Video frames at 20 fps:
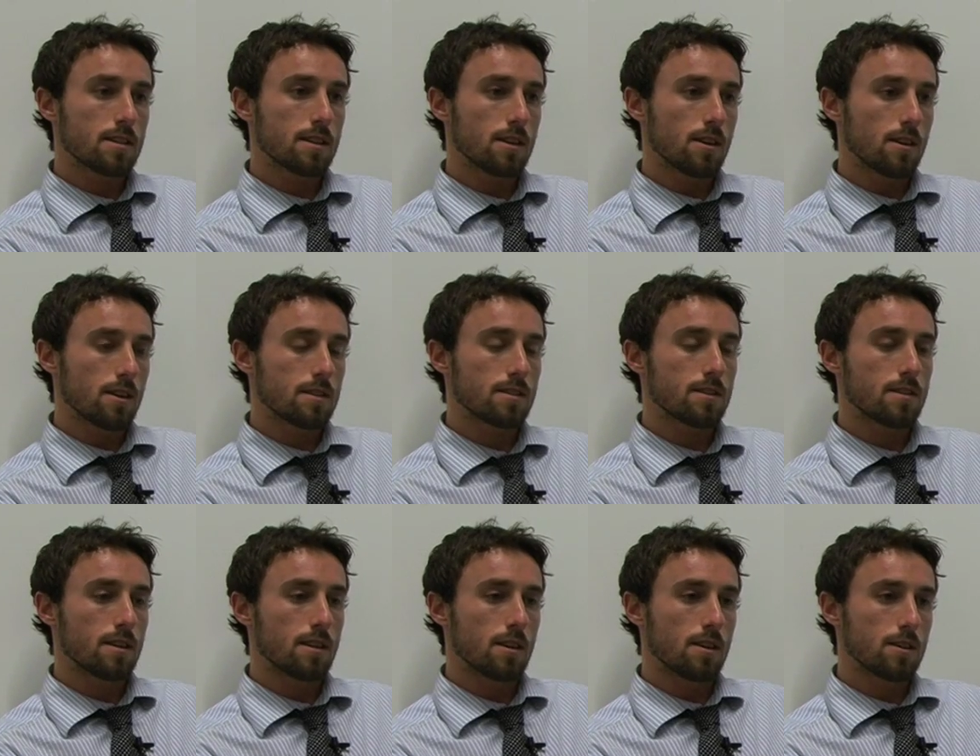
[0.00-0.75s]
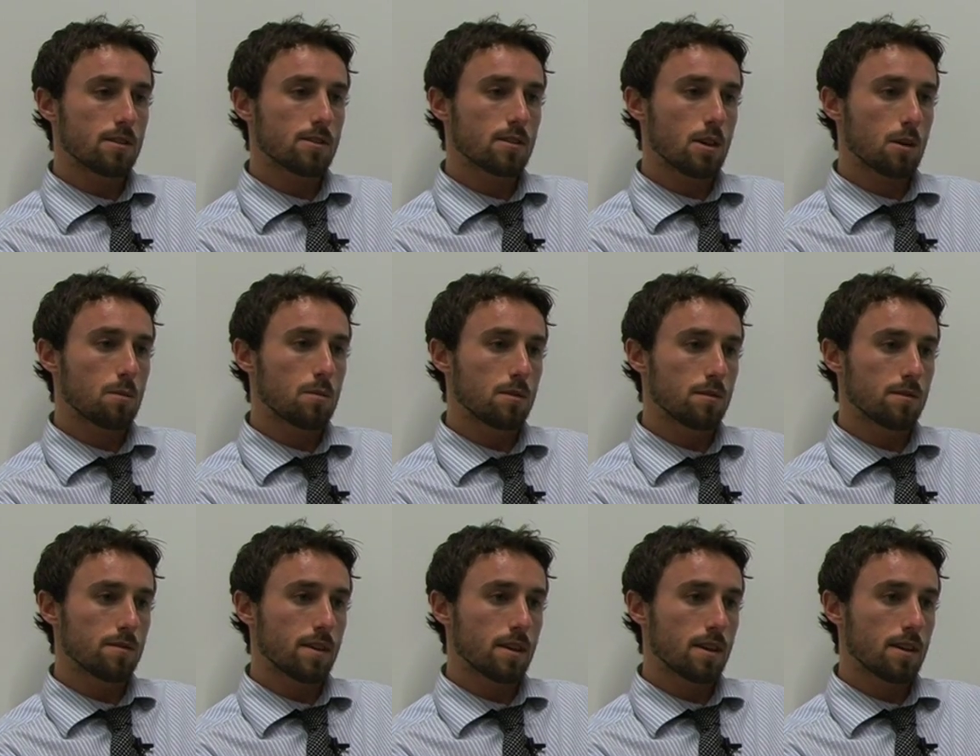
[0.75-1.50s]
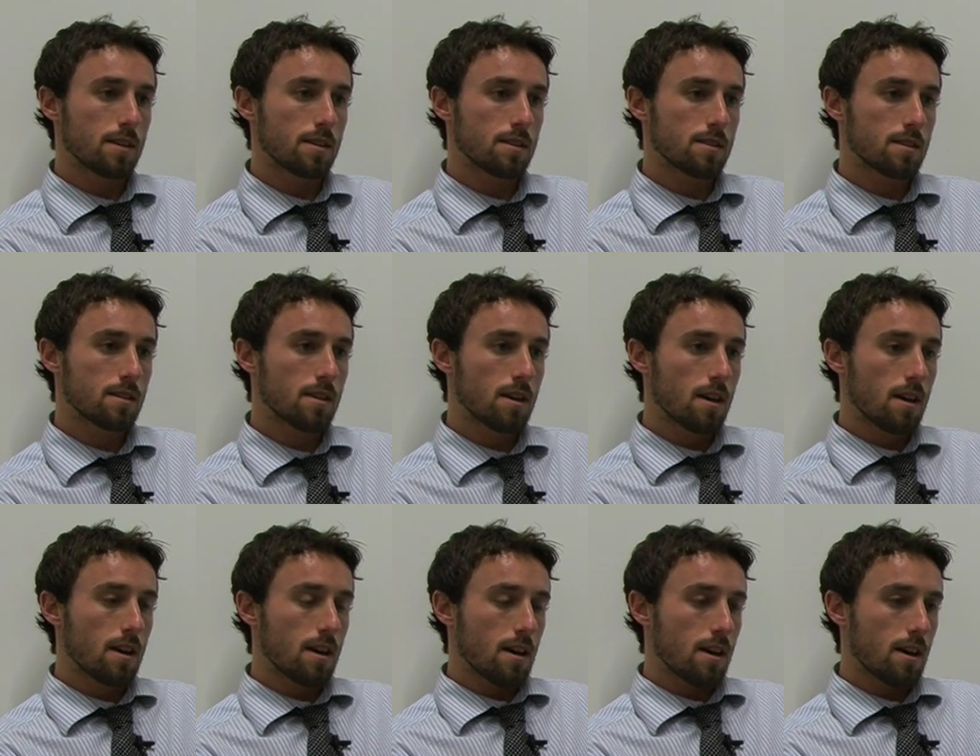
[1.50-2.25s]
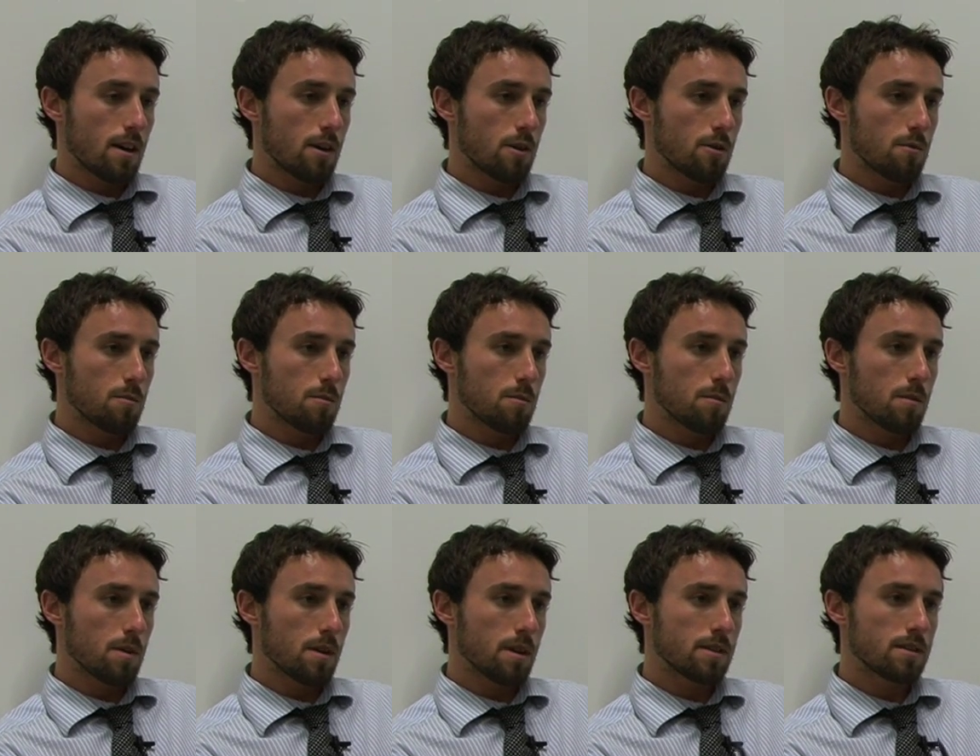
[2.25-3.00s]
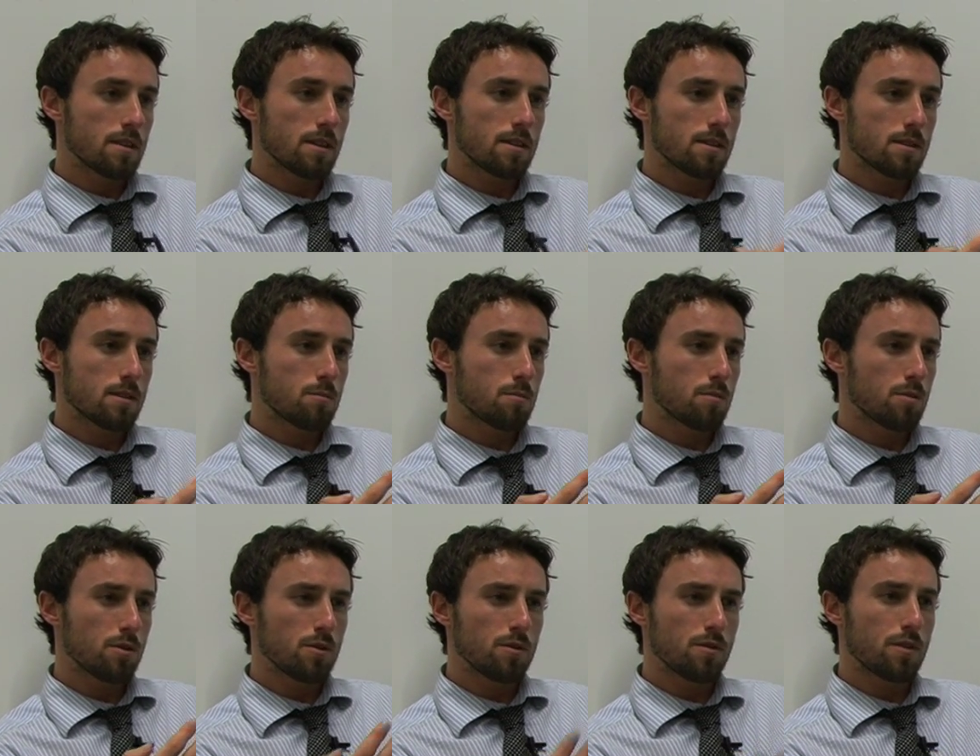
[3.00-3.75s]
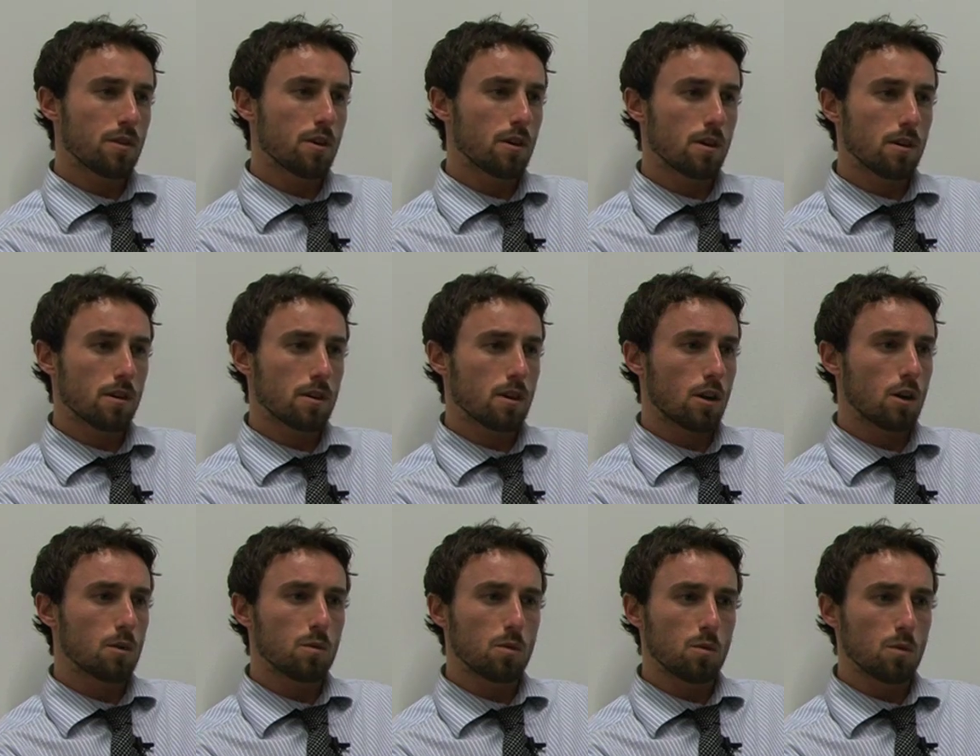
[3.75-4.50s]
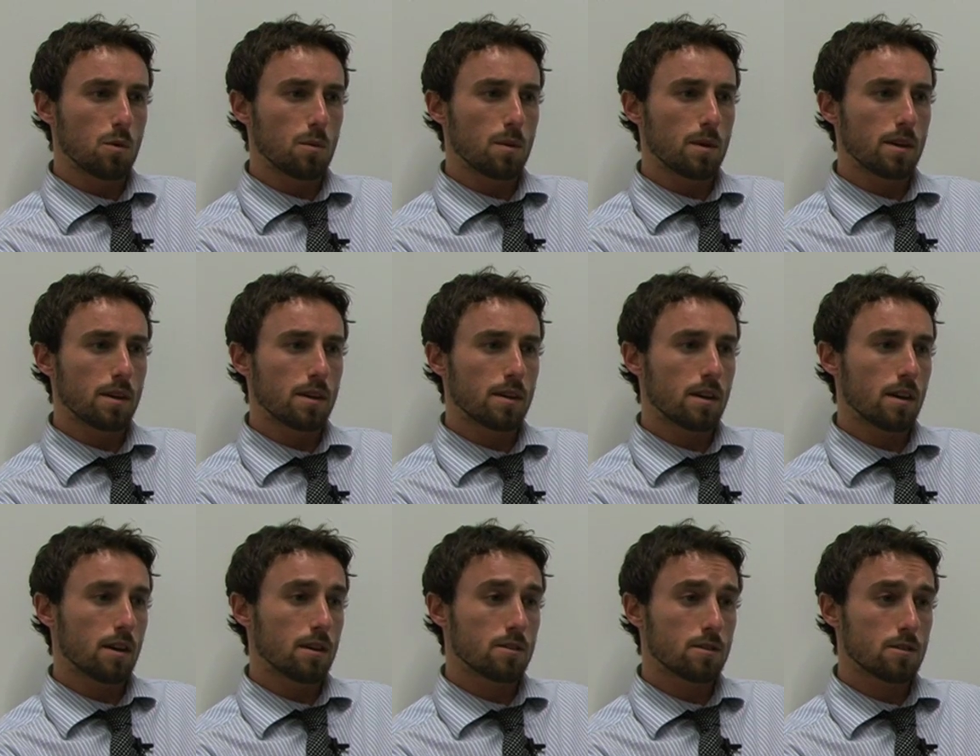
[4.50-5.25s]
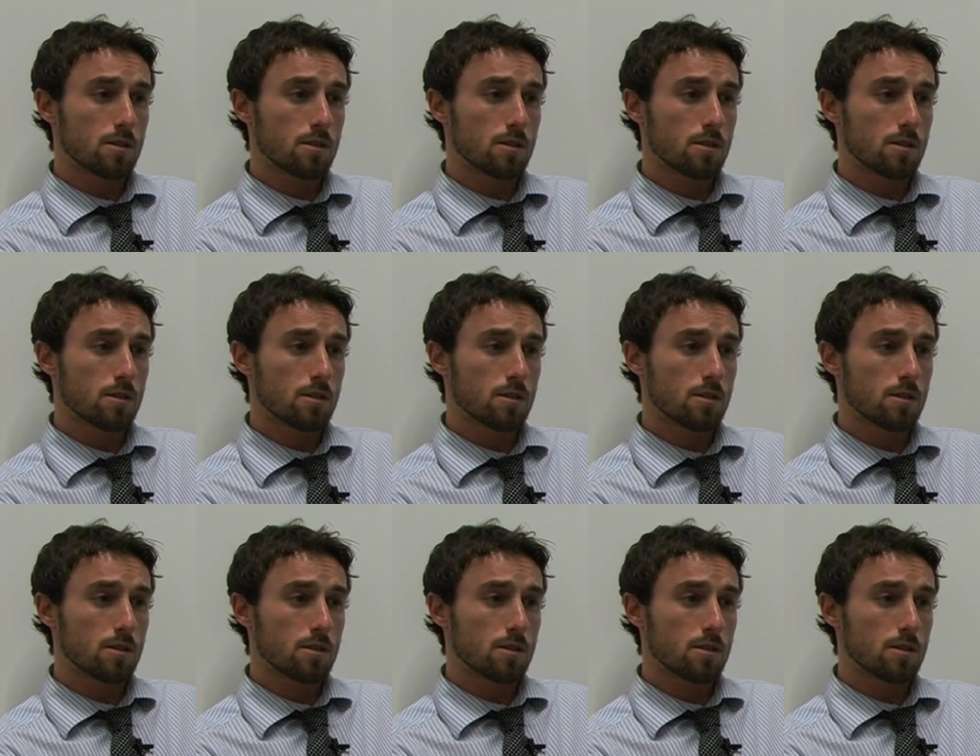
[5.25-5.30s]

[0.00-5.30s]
sea ice in the last couple of years. Is this proof that global warming has